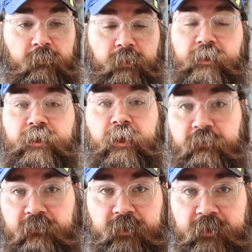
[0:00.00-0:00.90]

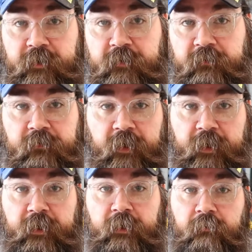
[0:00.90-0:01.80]
selfish
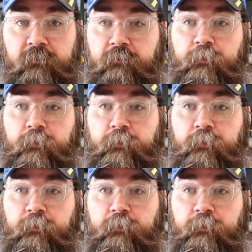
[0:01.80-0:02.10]
fucking